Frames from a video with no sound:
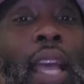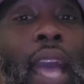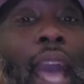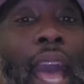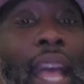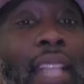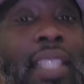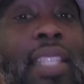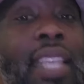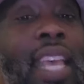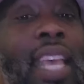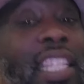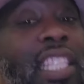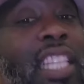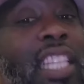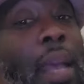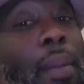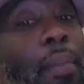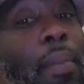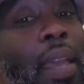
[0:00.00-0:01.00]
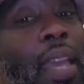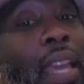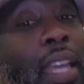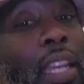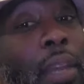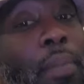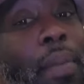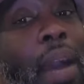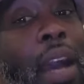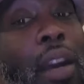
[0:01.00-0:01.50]
I text that
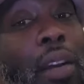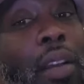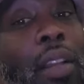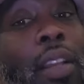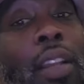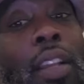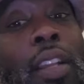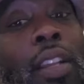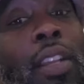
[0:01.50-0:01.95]
man about